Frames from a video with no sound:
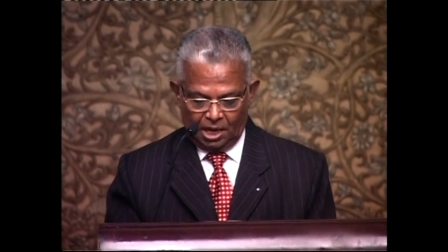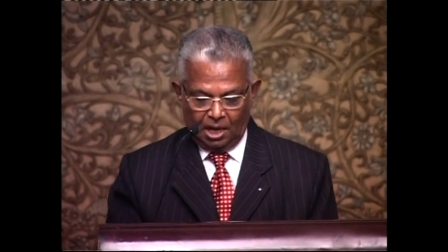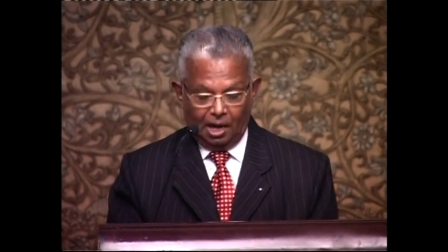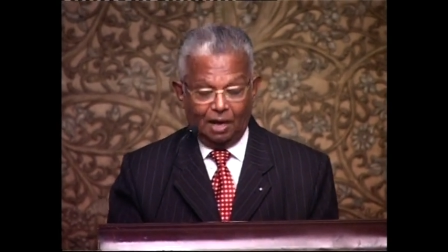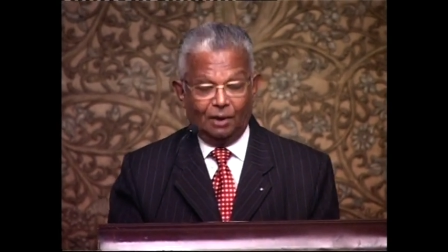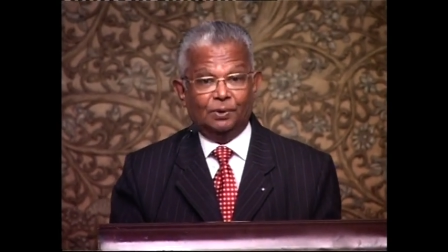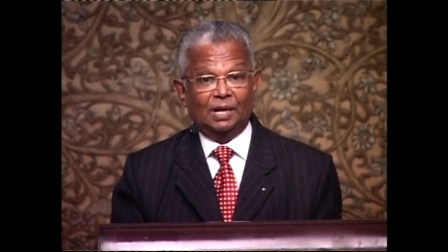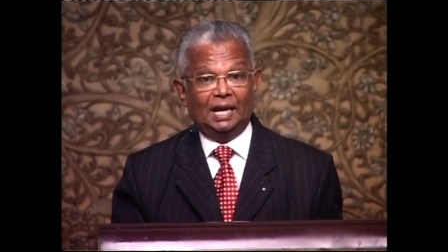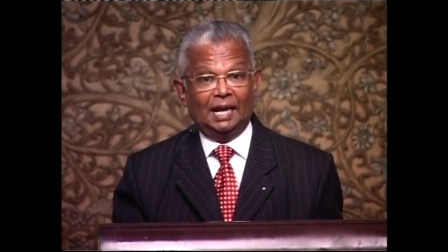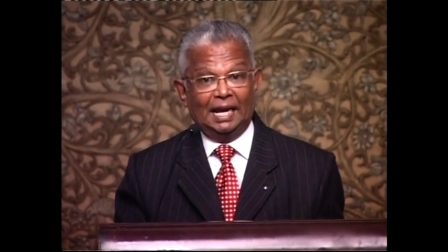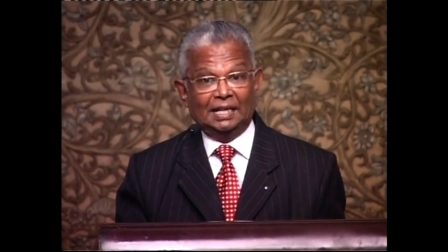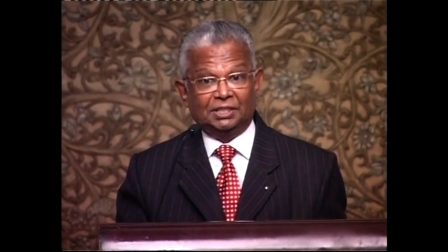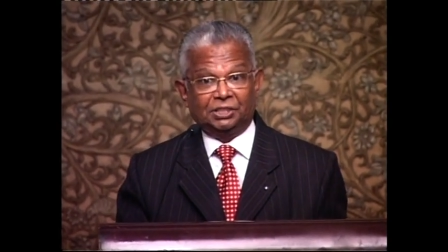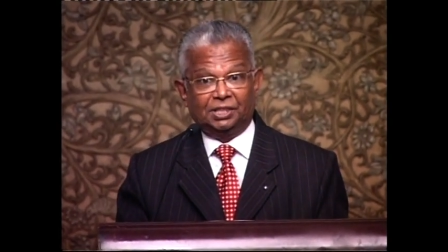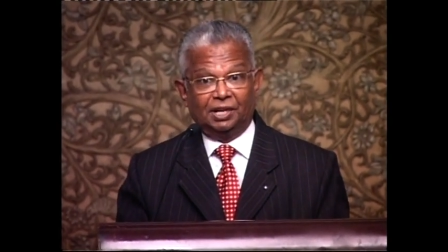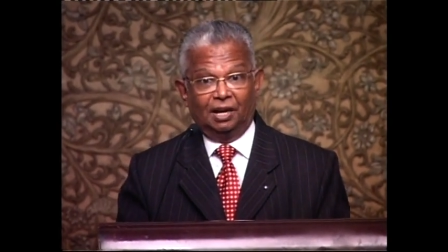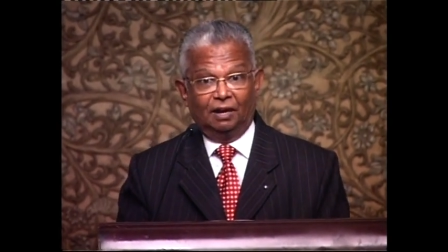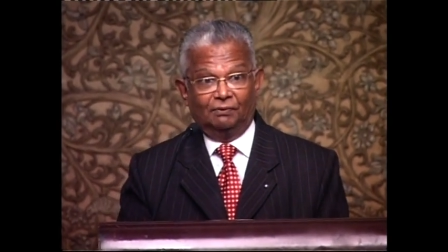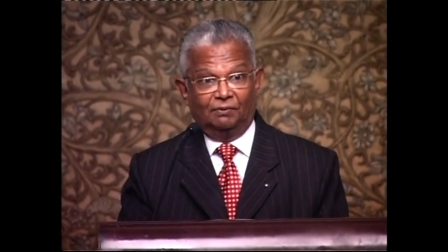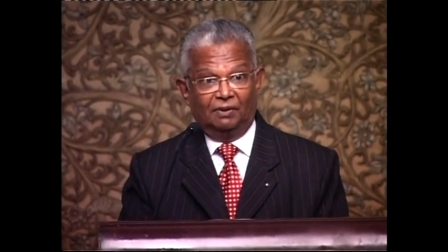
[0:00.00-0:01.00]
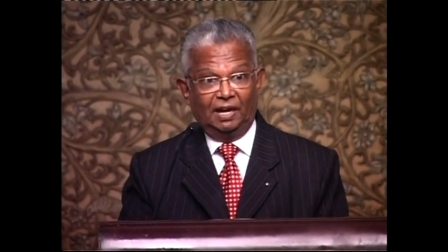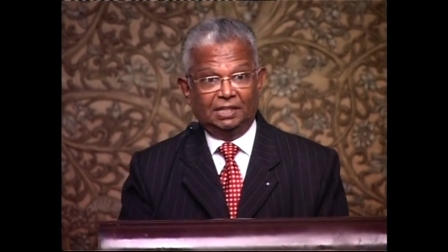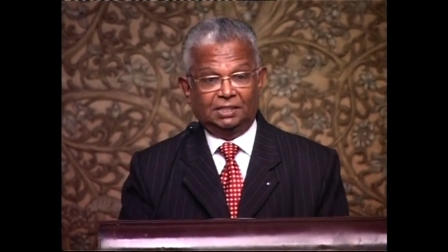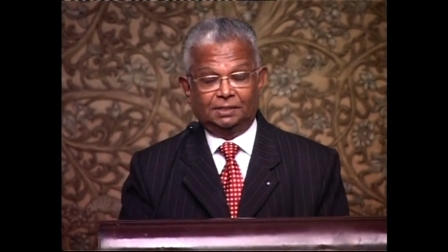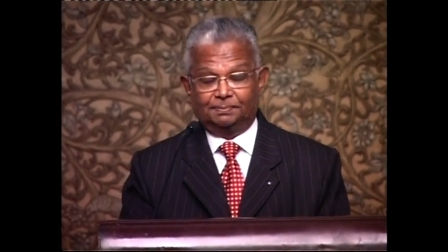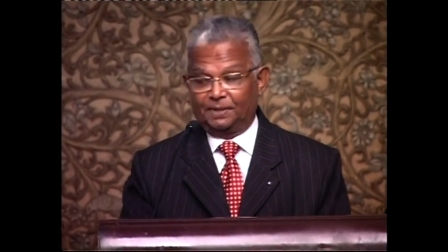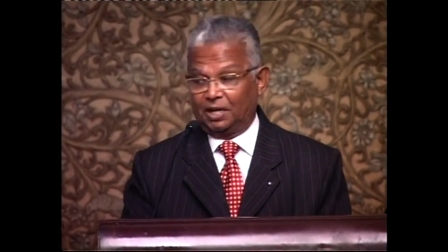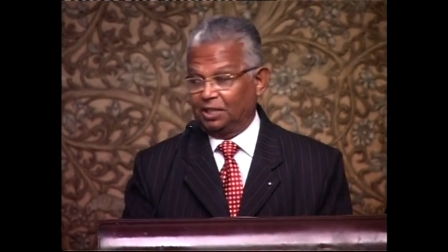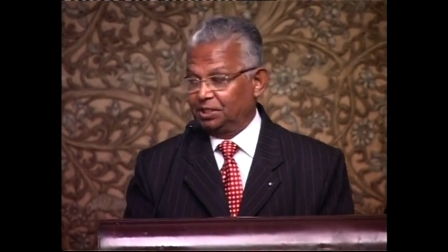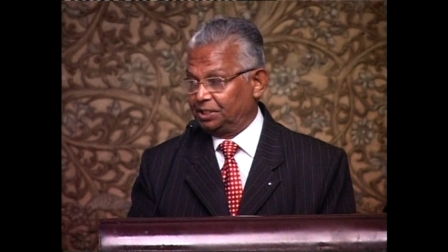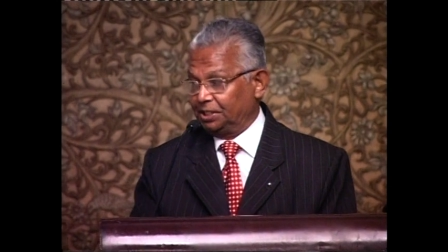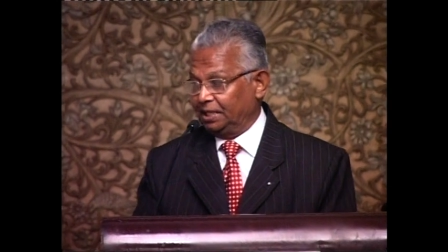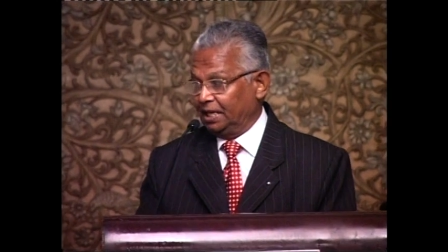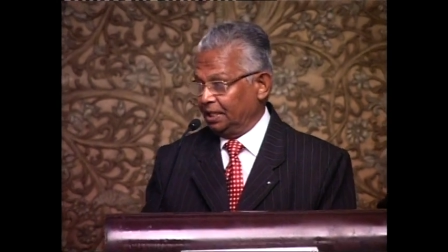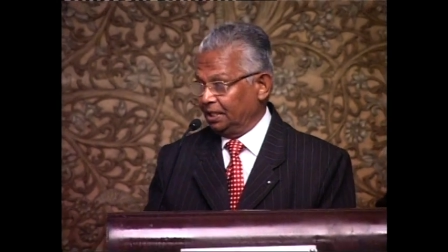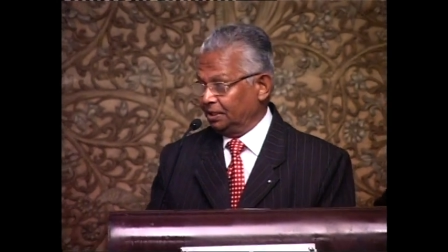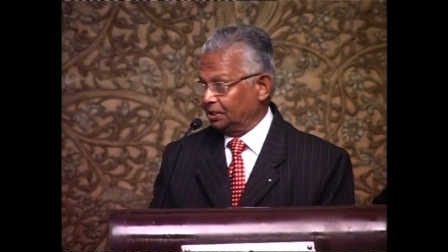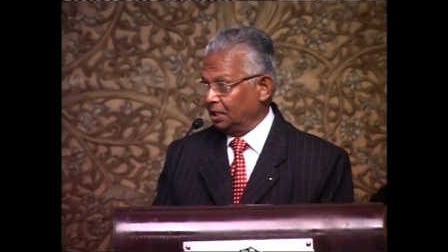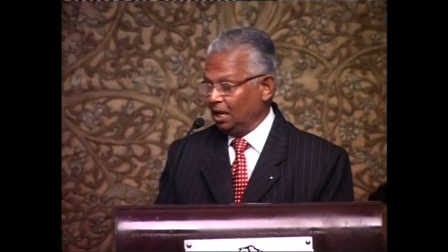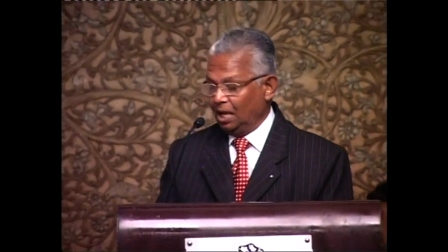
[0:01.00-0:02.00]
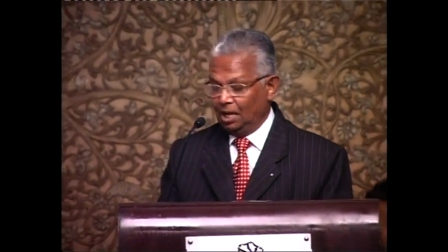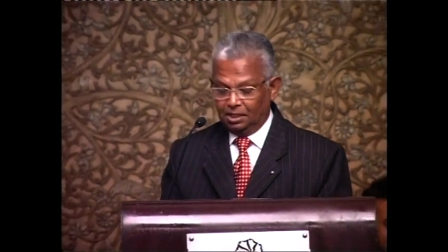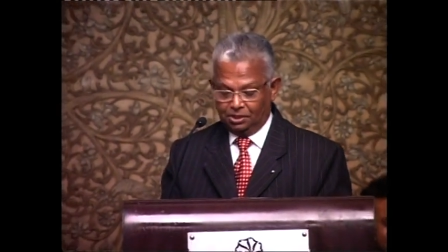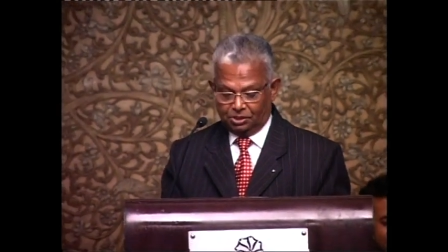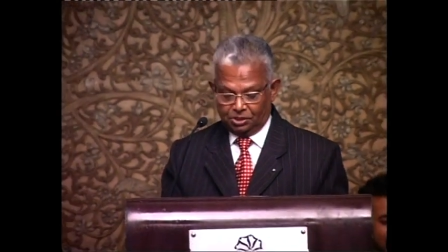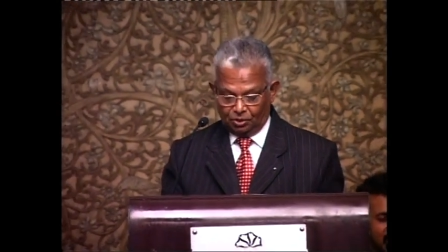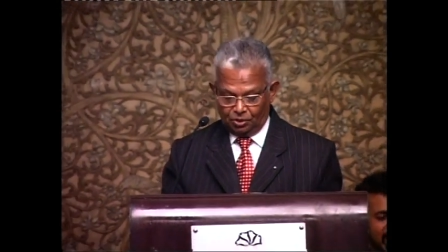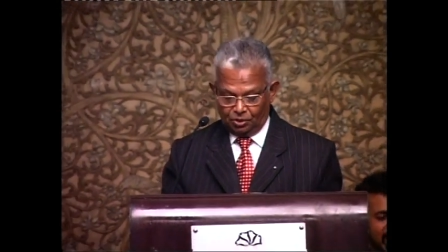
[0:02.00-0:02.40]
our National Vice President, to